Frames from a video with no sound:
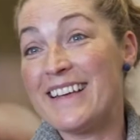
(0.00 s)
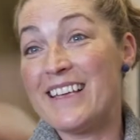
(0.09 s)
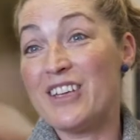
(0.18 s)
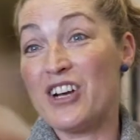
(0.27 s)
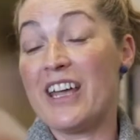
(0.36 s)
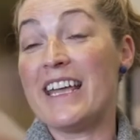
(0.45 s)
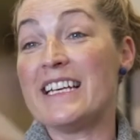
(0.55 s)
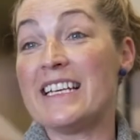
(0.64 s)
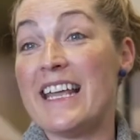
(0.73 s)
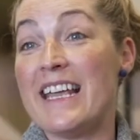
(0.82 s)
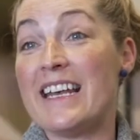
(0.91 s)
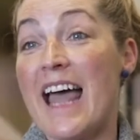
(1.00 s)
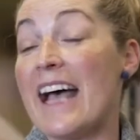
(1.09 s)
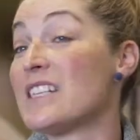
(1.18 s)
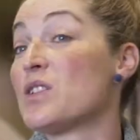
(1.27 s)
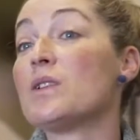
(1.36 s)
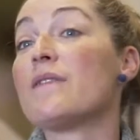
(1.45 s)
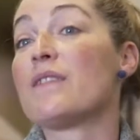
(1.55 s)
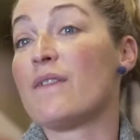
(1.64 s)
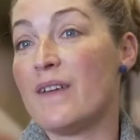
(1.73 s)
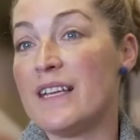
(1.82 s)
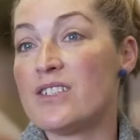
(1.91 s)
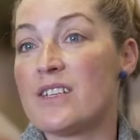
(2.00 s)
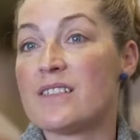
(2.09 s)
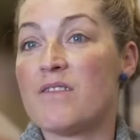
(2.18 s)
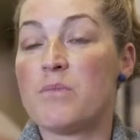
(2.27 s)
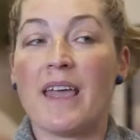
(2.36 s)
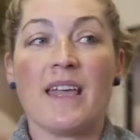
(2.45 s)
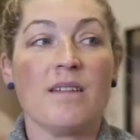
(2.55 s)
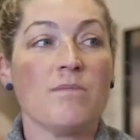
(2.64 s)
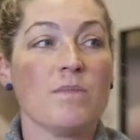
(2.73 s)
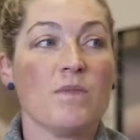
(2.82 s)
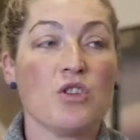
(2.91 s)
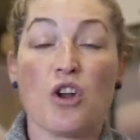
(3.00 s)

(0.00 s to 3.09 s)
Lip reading: It has all of the features of being,